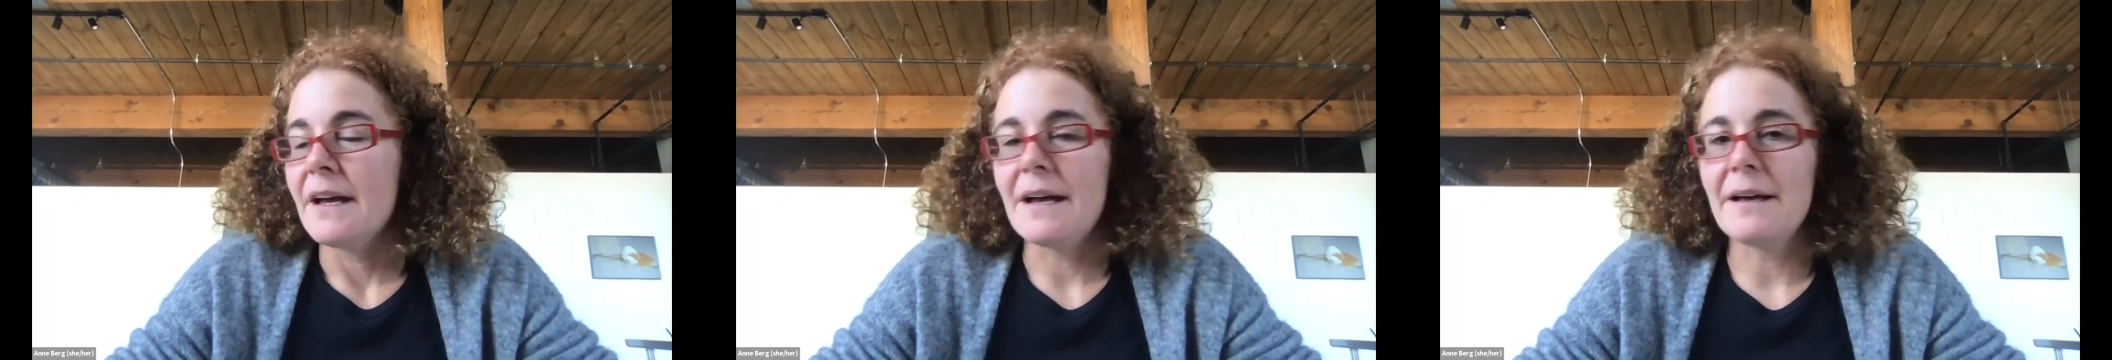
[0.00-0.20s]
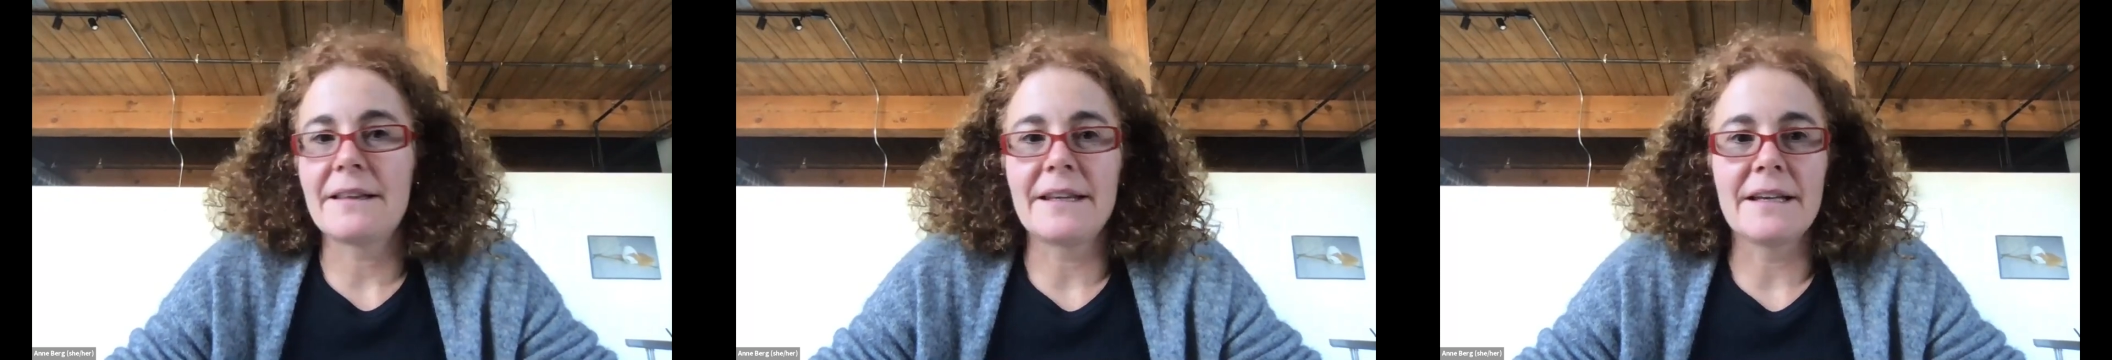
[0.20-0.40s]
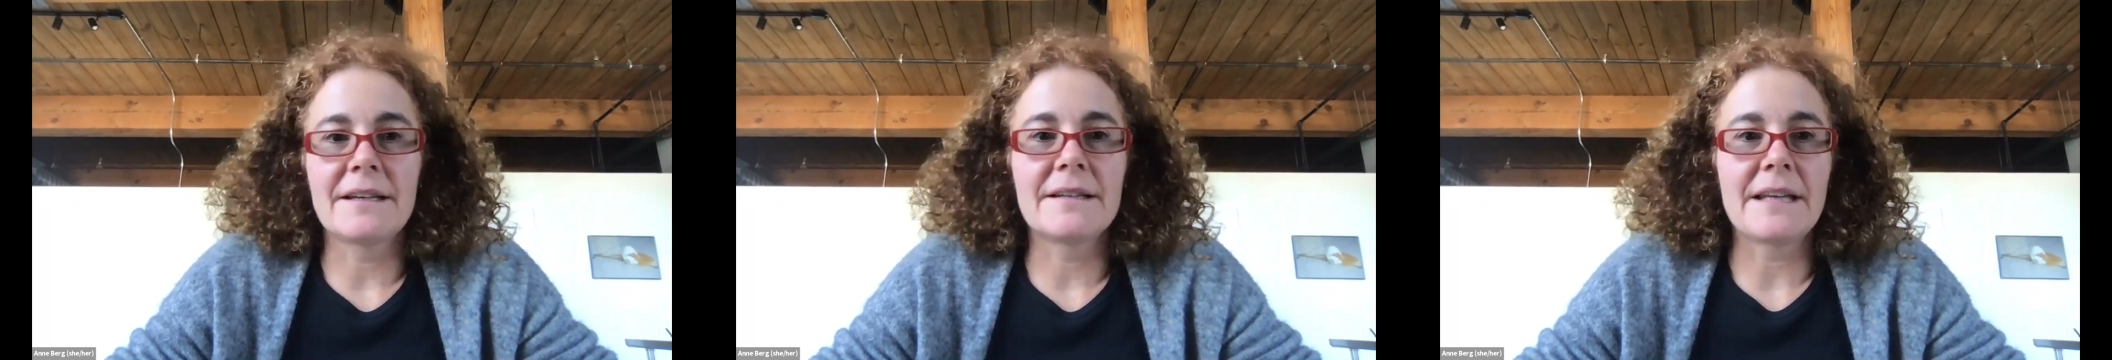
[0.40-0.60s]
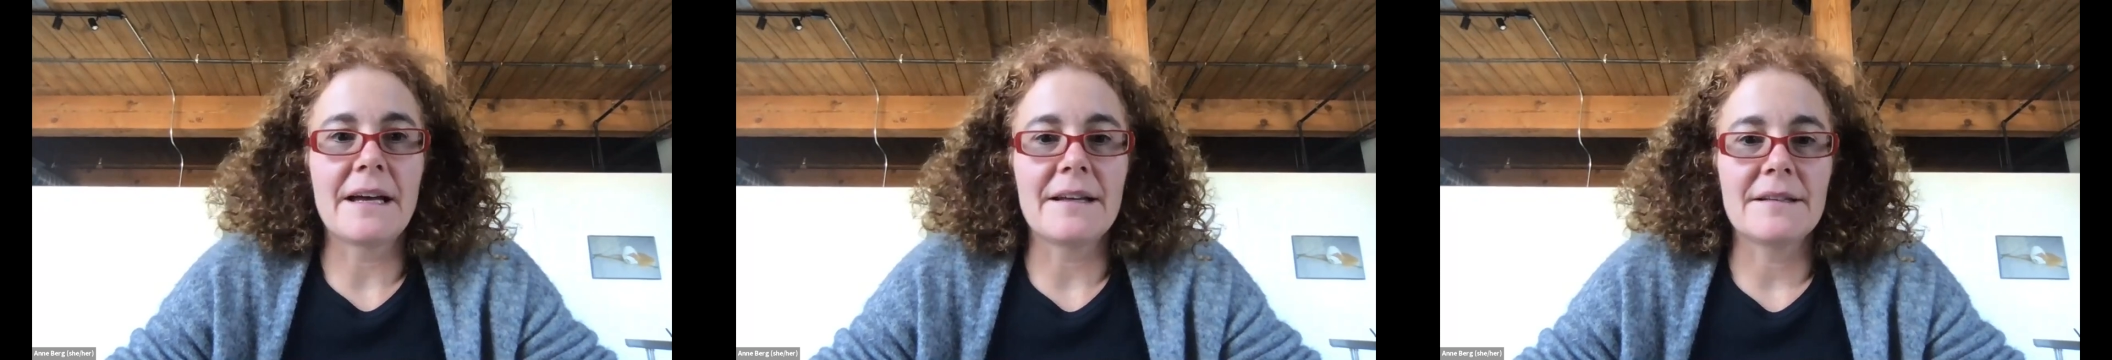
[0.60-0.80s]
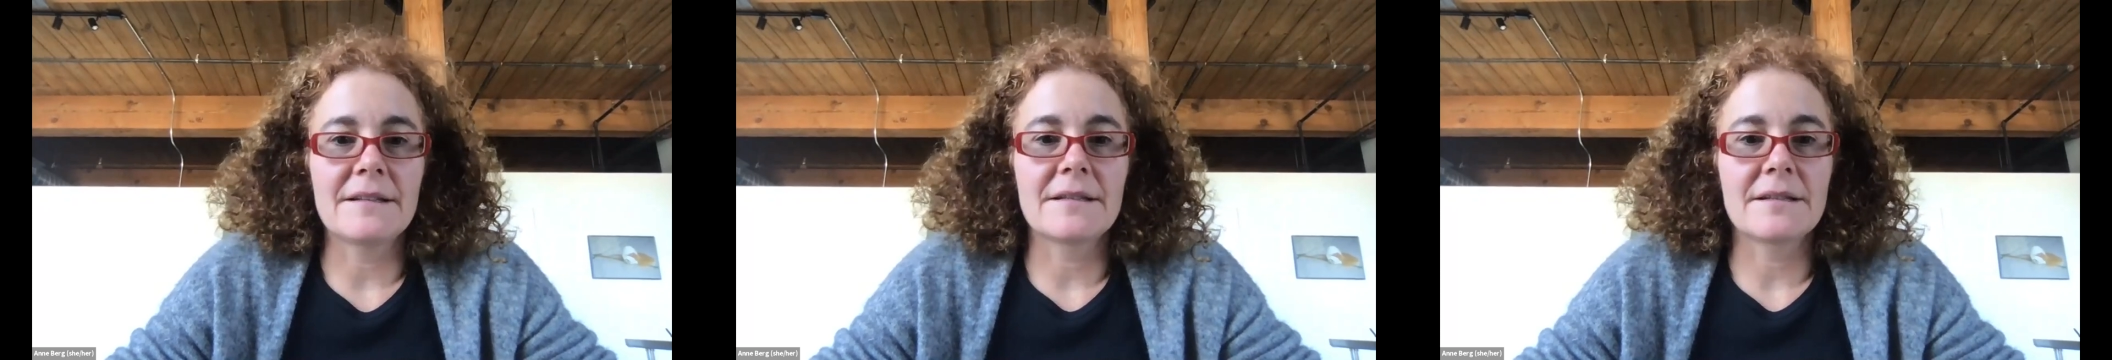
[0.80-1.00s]
I think
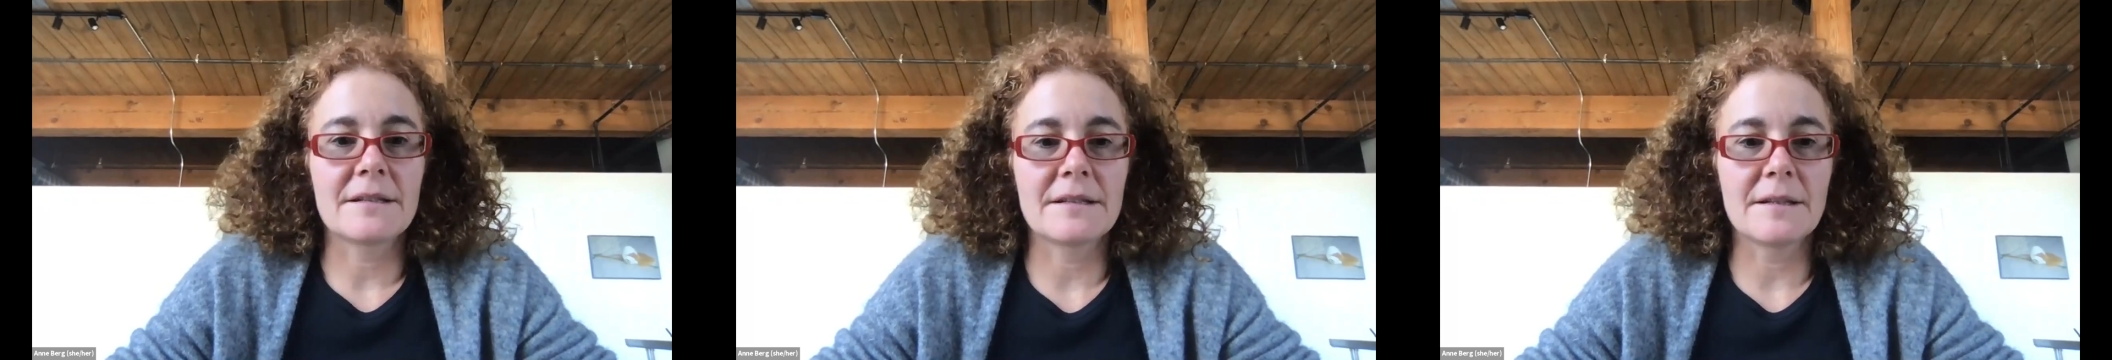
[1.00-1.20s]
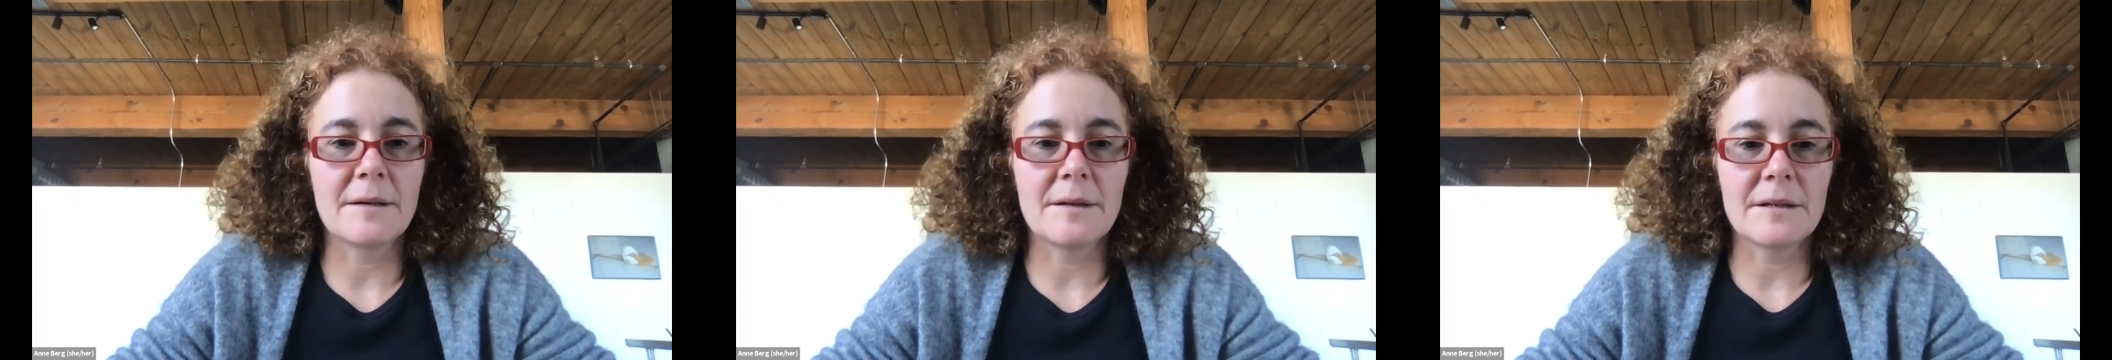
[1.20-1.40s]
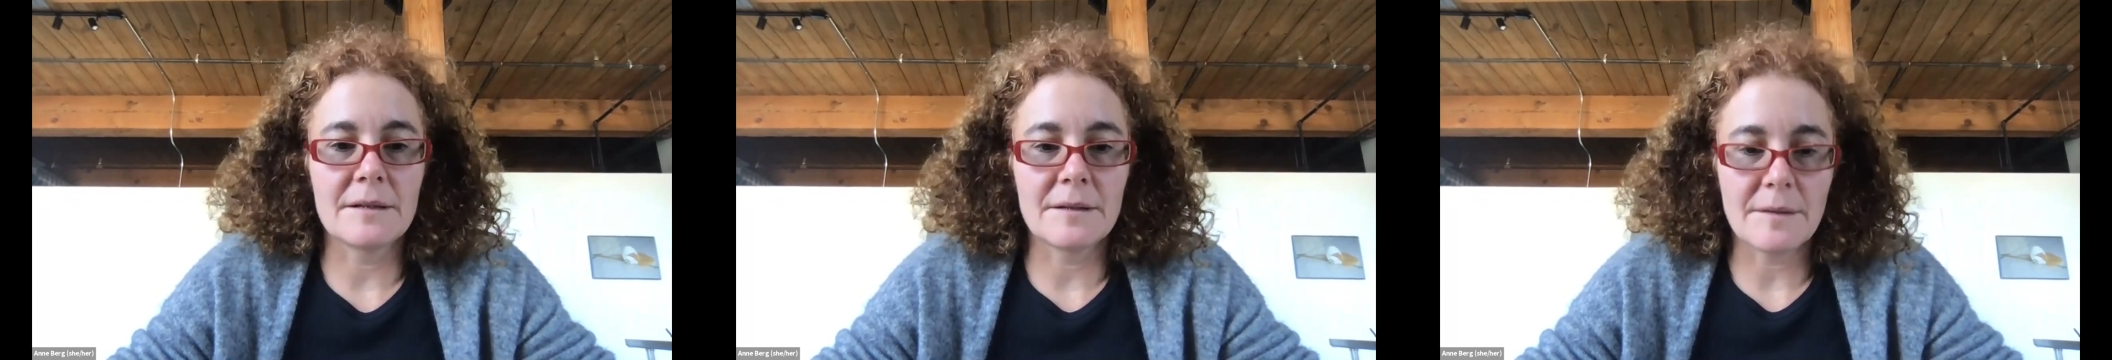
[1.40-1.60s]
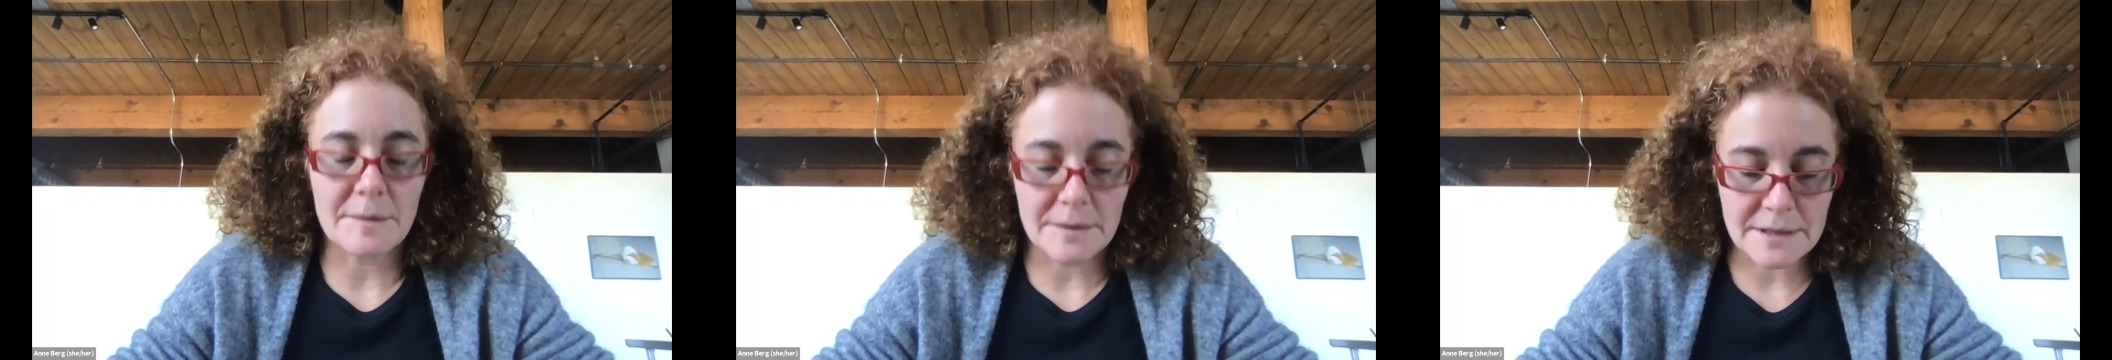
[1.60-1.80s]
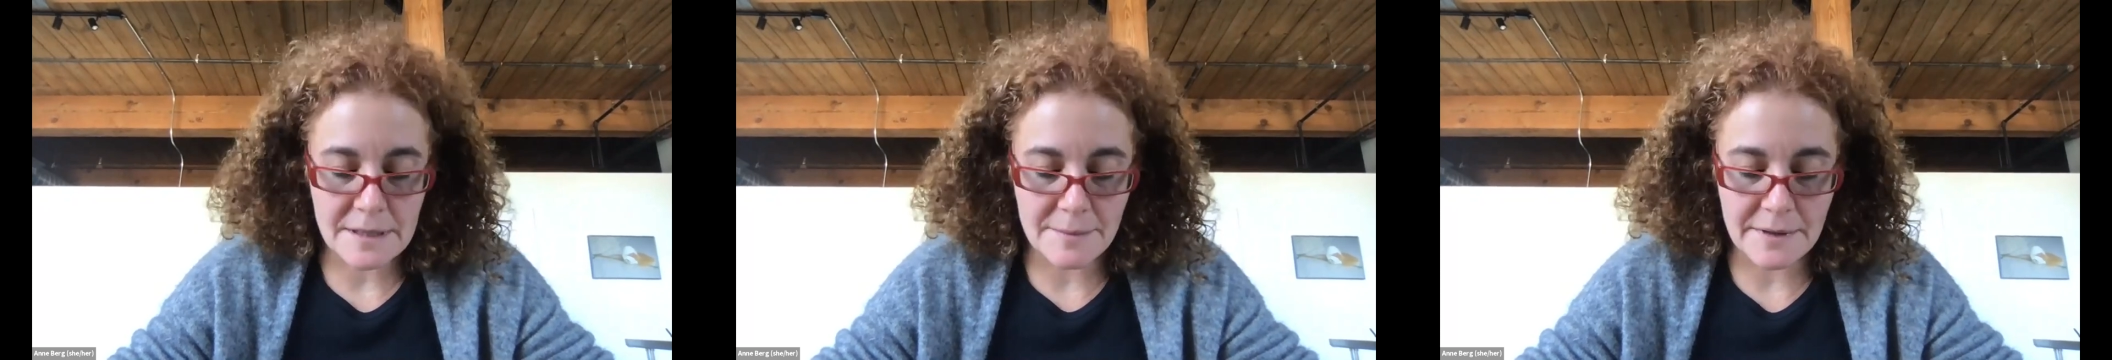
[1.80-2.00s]
that
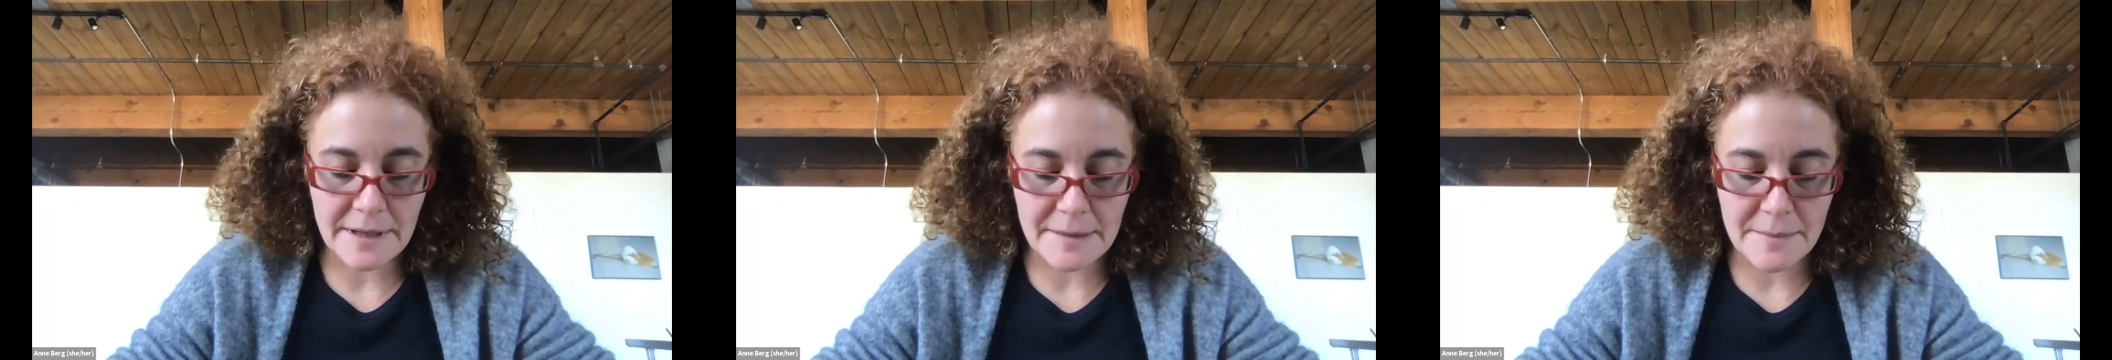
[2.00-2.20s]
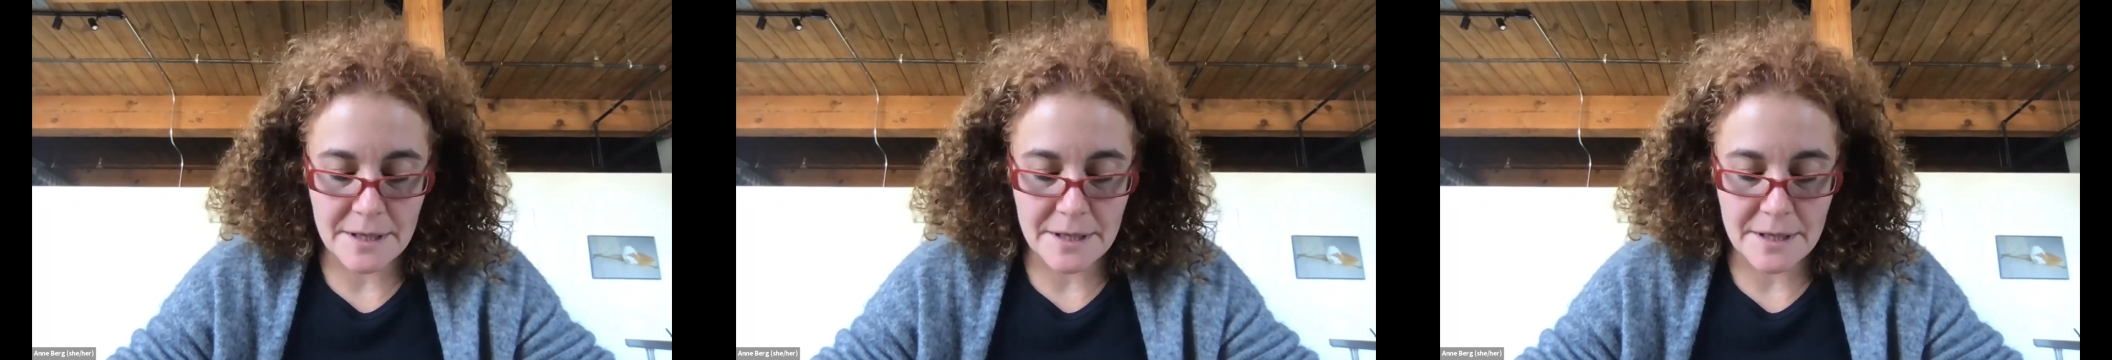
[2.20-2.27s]
Timothy